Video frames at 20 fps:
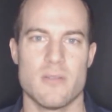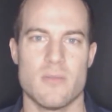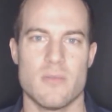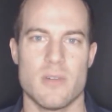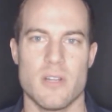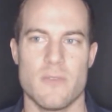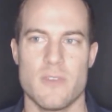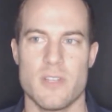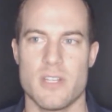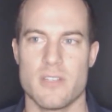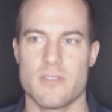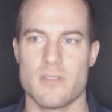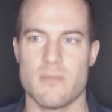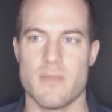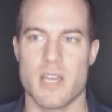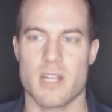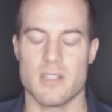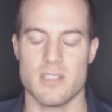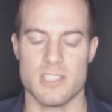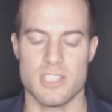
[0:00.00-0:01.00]
What if it doesn't
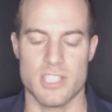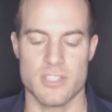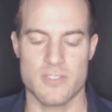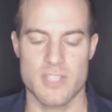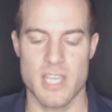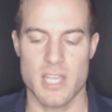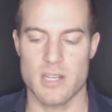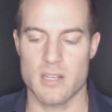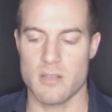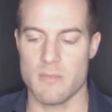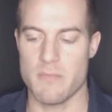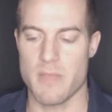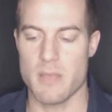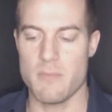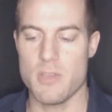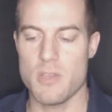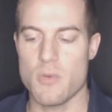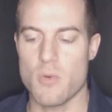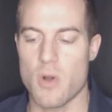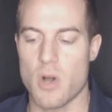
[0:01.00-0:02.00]
matter? Just
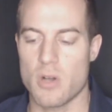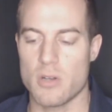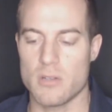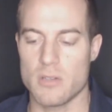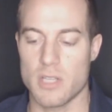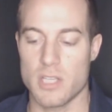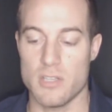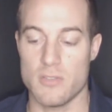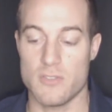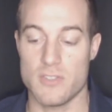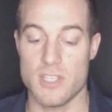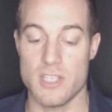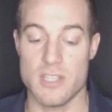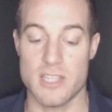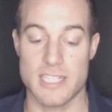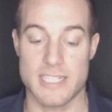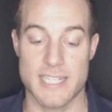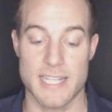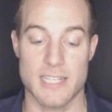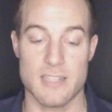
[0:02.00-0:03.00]
maybe you see
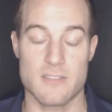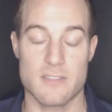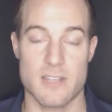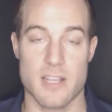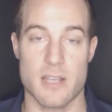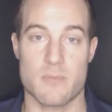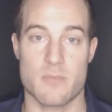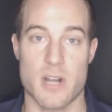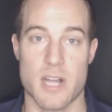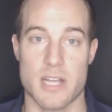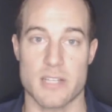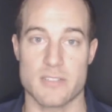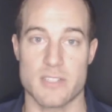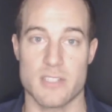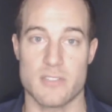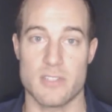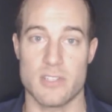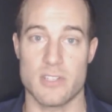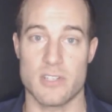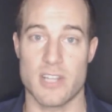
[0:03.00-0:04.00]
the 10-step
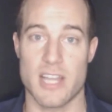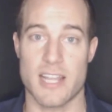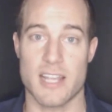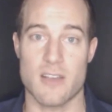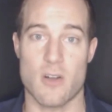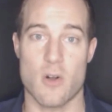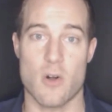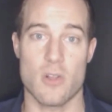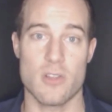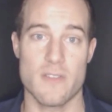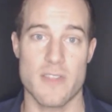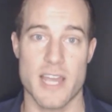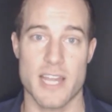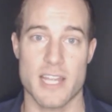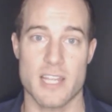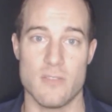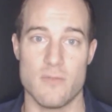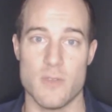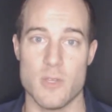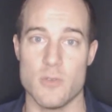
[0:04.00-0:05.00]
process and you're like, all of
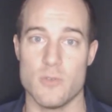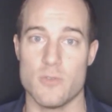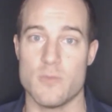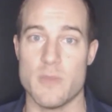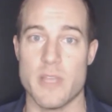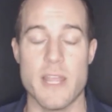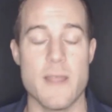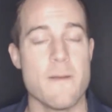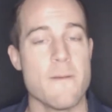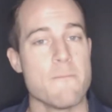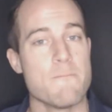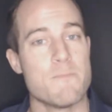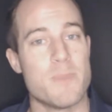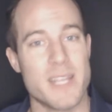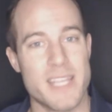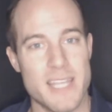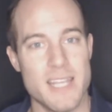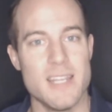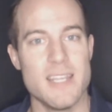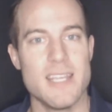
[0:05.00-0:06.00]
that confused me.
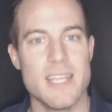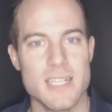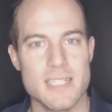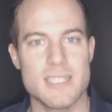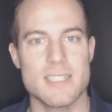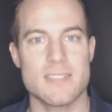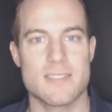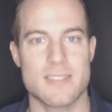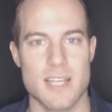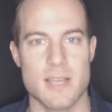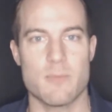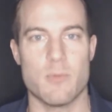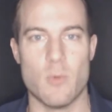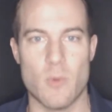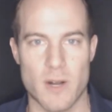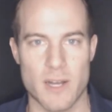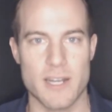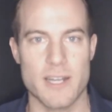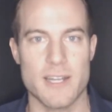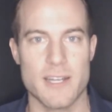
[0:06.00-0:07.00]
But can you get to step
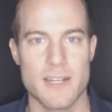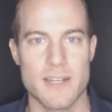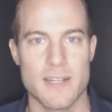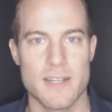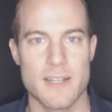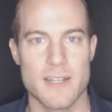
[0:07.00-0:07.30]
one?